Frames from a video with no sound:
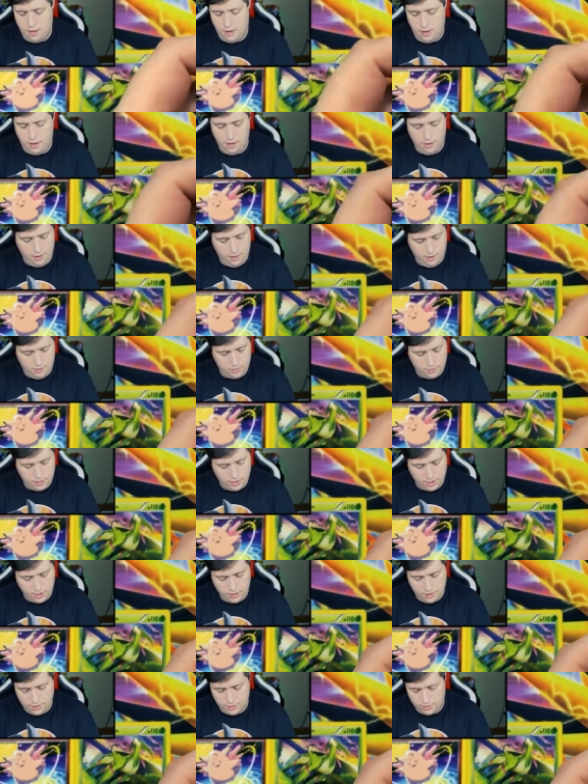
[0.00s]
And we
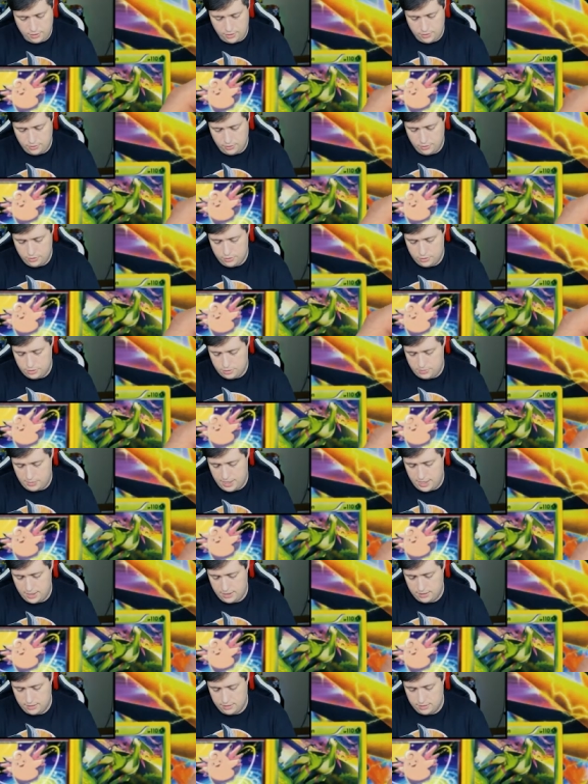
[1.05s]
got another Evolutions
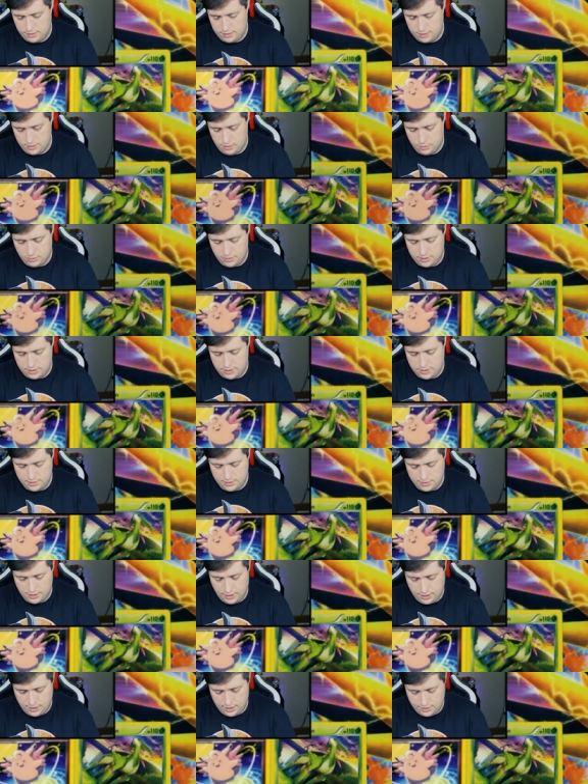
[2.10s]
pack. Let's see what's
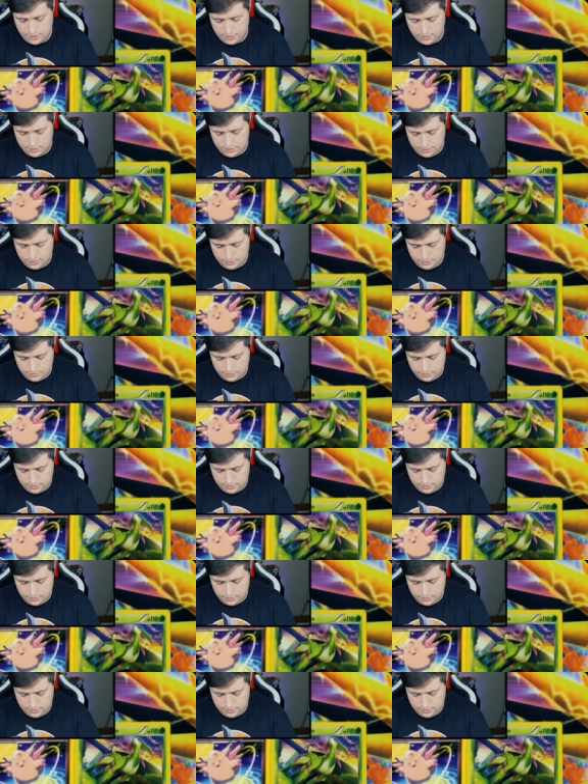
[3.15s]
inside.